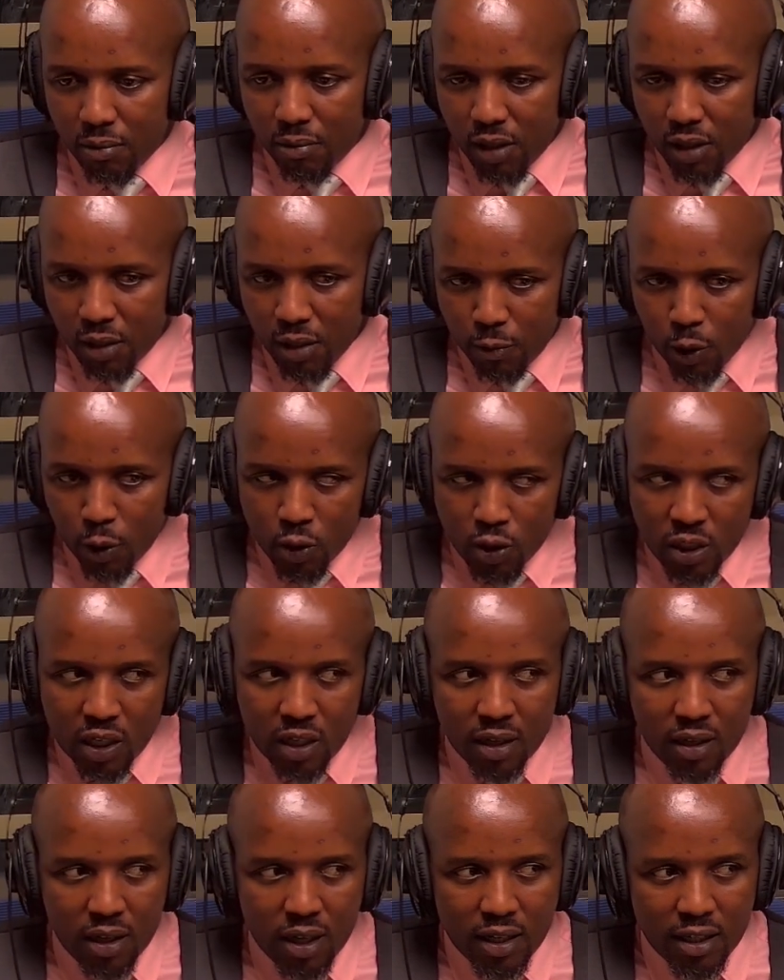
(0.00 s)
If we lodge
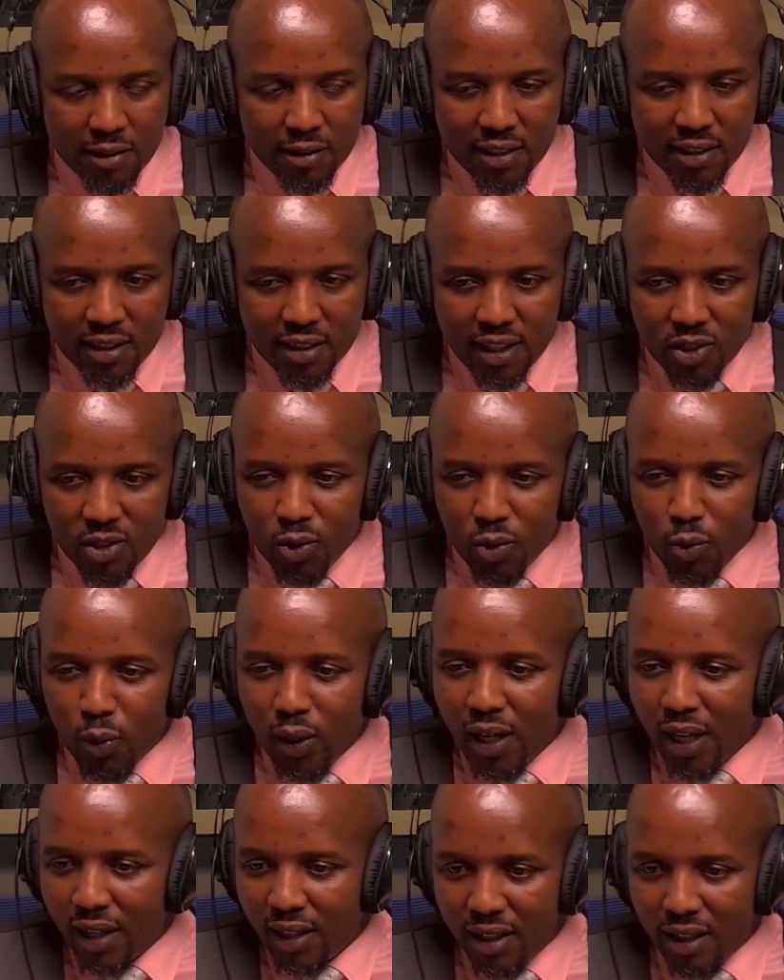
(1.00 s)
an investigation, we
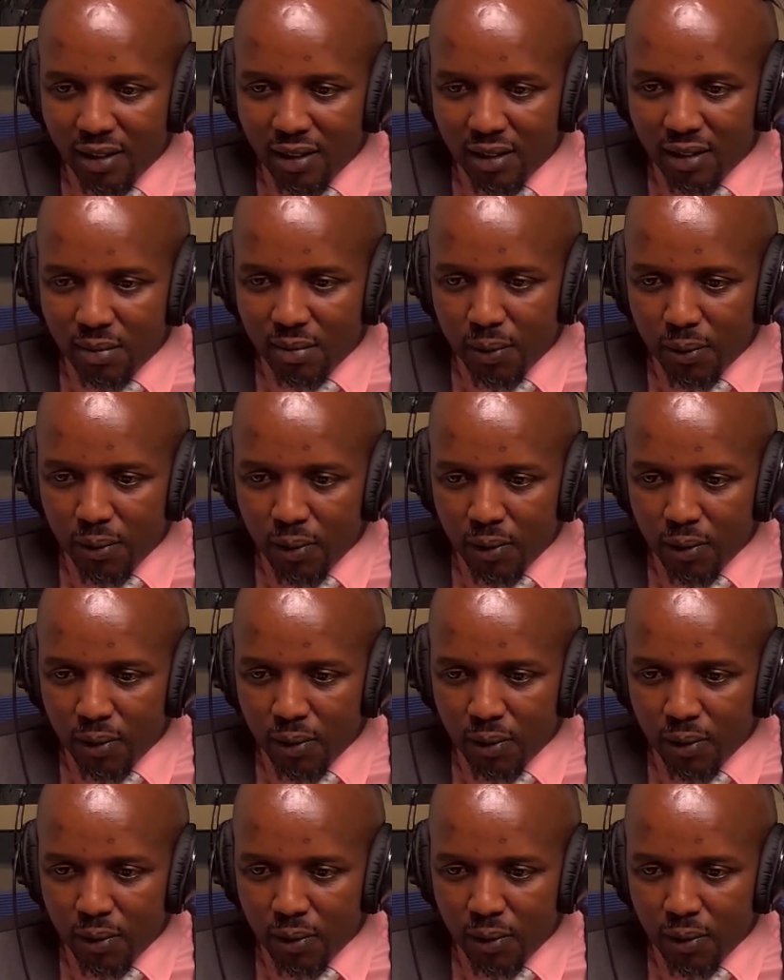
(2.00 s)
can get these people.